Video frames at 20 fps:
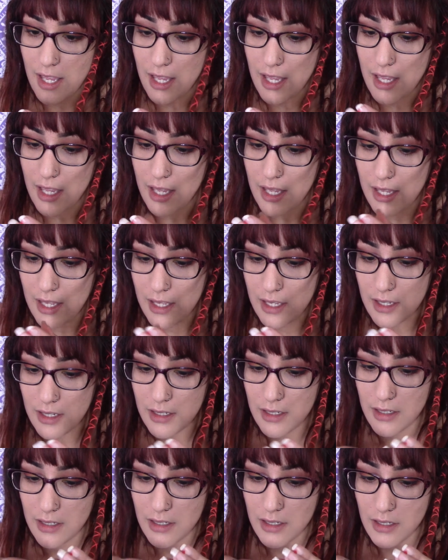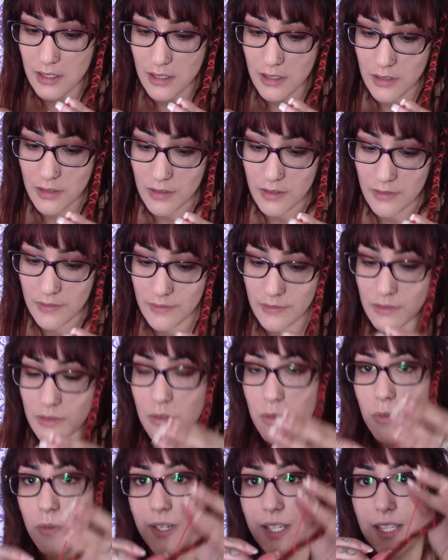And
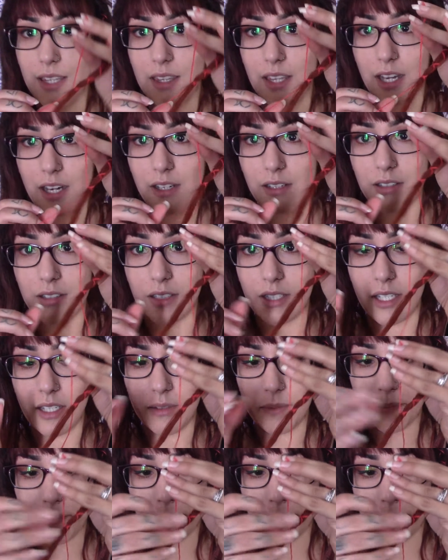right there, see?